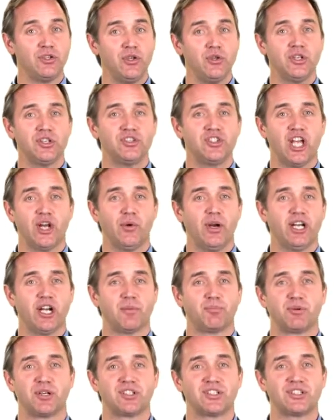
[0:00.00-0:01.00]
you to generate a
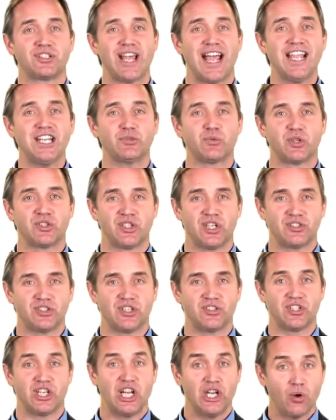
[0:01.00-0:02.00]
precise
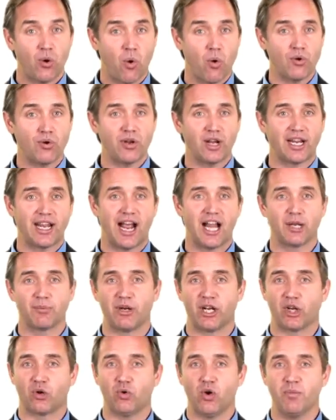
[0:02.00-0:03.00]
resistance in order to
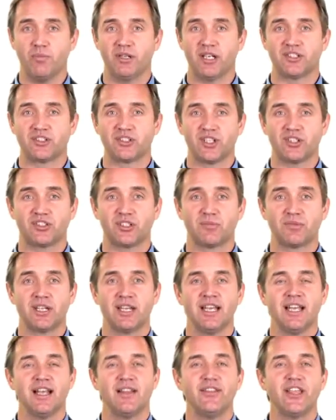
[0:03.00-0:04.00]
calibrate equipment and systems
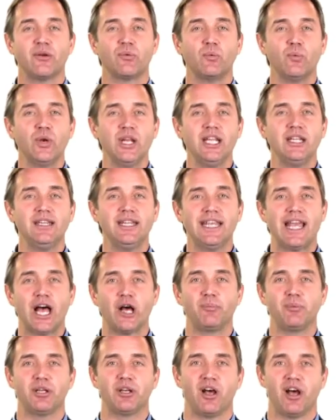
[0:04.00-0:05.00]
that read the
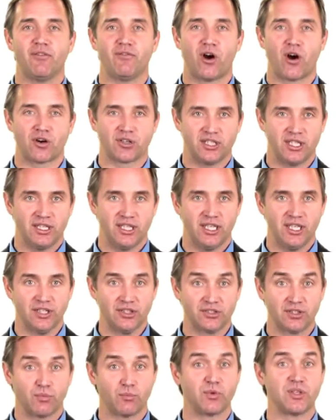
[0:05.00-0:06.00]
output of
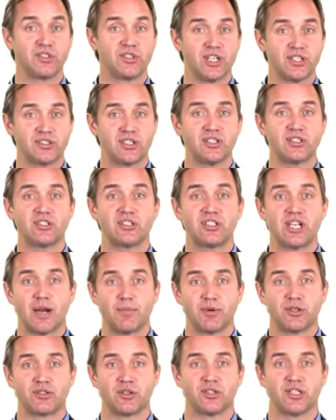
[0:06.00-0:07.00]
RTDs, resistance
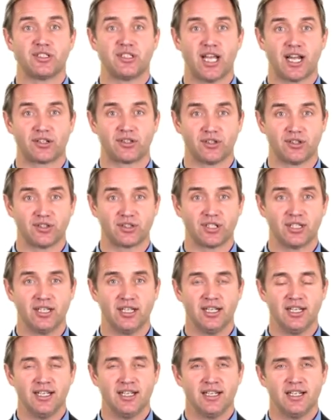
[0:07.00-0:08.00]
temperature detectors.
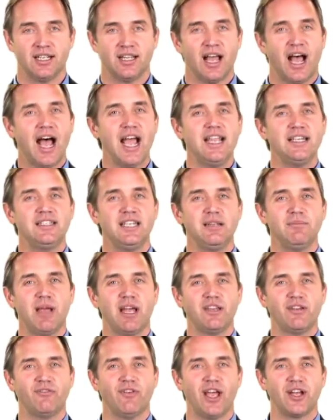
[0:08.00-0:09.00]
IET
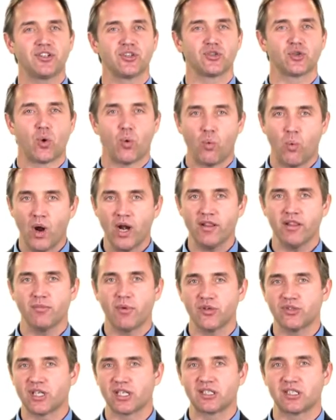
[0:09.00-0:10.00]
manufactures one of the
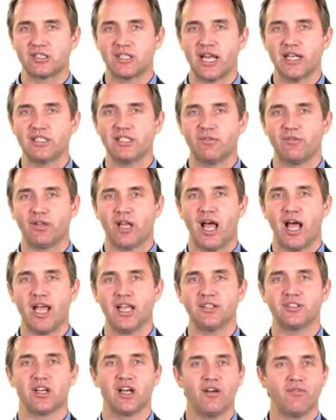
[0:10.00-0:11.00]
most extensive
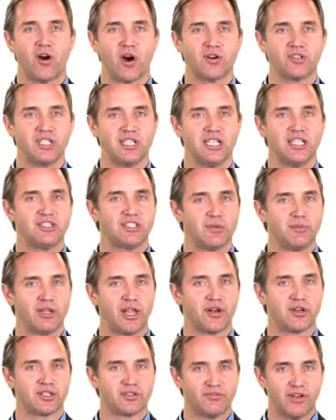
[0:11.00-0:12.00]
lines of RTD
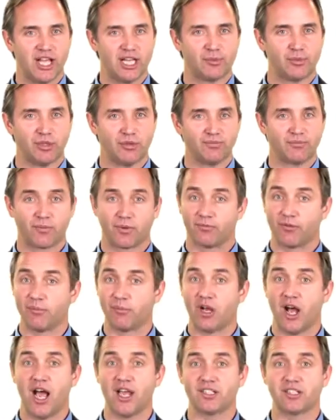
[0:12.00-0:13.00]
simulators available, from
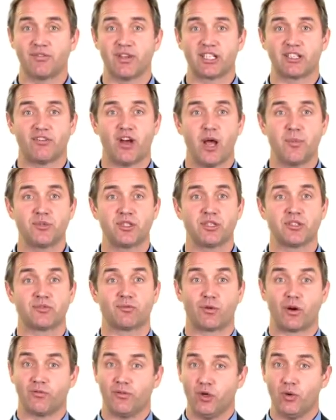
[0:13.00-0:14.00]
cost effective options
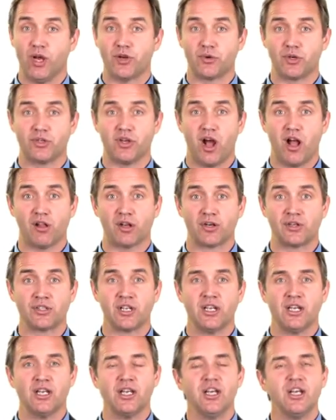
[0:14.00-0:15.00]
for a few hundred dollars
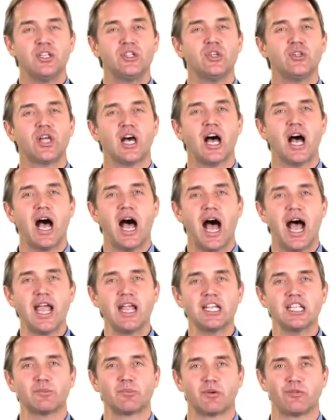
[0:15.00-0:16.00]
to the
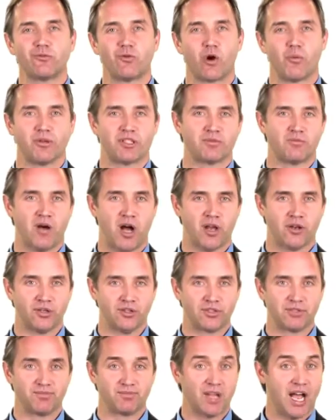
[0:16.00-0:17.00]
highest performance
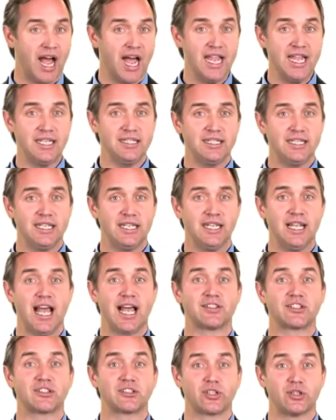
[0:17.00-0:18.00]
models. IET
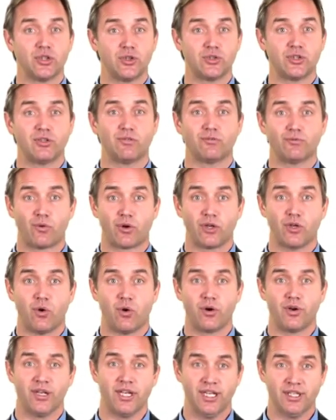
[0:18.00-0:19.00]
has a solution for
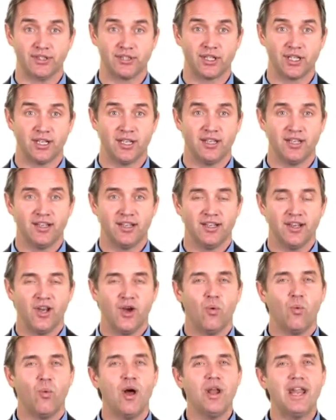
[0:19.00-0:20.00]
your needs.
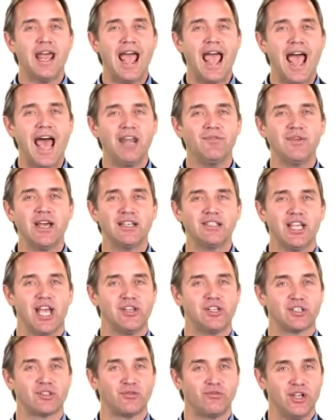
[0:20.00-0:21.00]
One
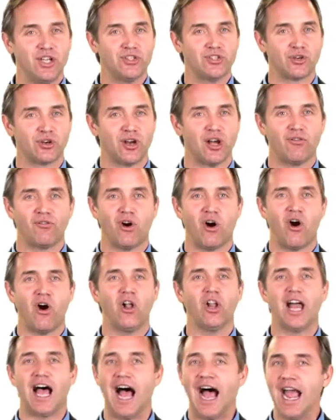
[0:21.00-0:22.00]
advantageous feature of
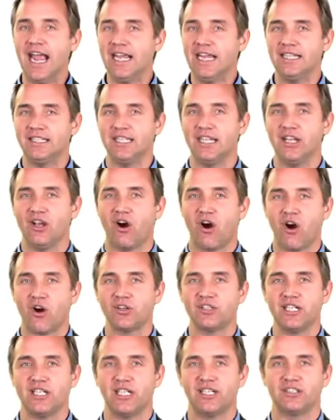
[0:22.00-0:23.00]
all IET
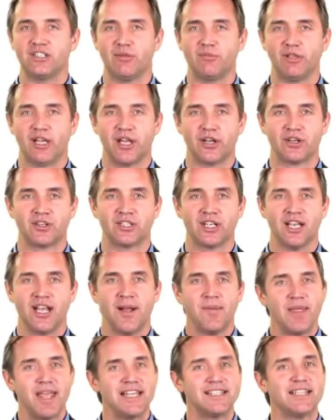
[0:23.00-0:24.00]
RTD simulators
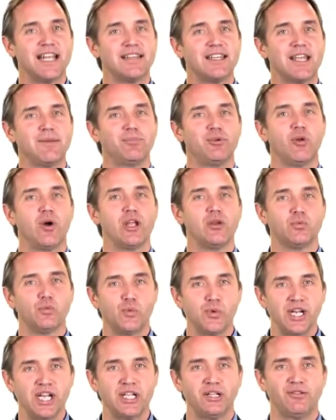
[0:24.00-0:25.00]
is that they employ
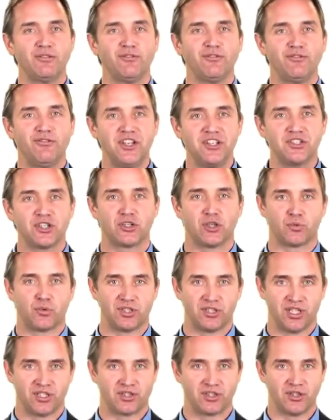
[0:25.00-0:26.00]
real physical
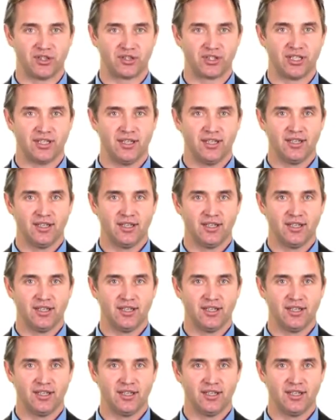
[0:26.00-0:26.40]
resistors.